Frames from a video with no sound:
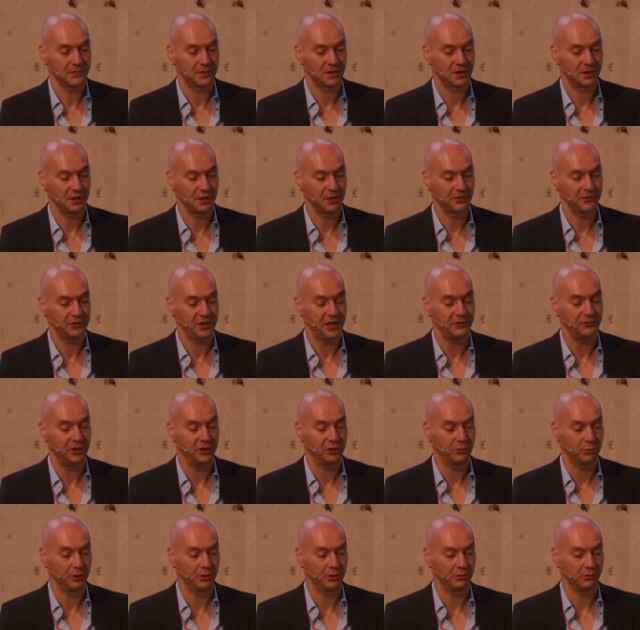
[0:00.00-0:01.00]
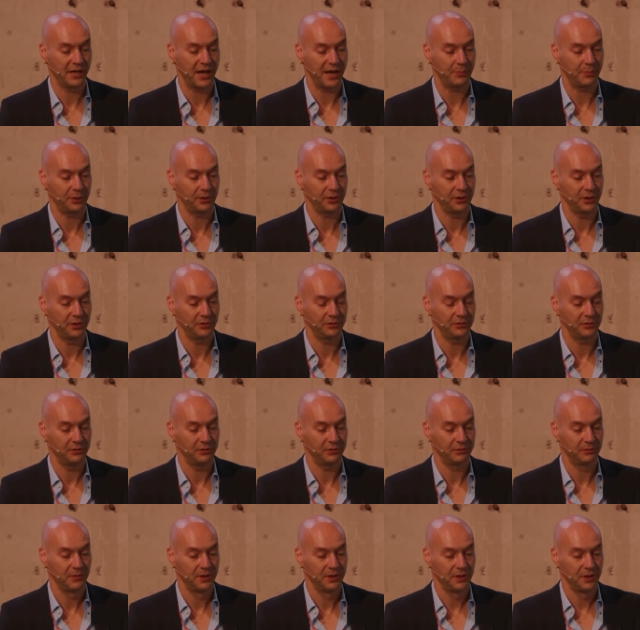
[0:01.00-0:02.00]
safety critical applications.
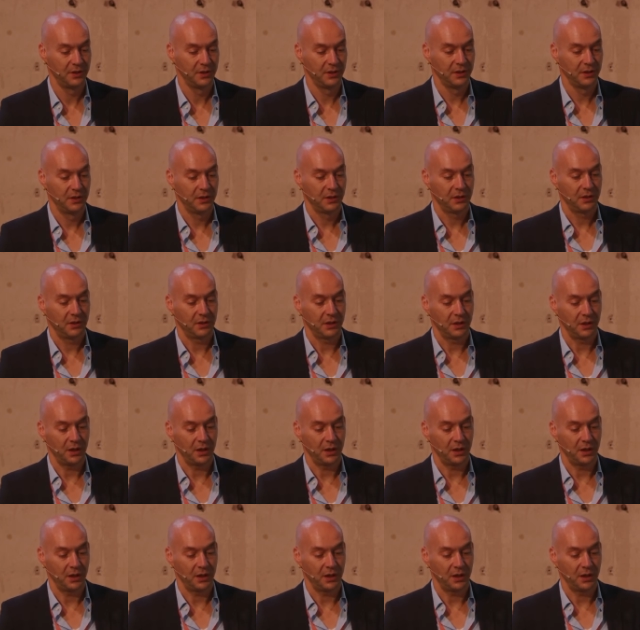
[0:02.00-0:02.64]
And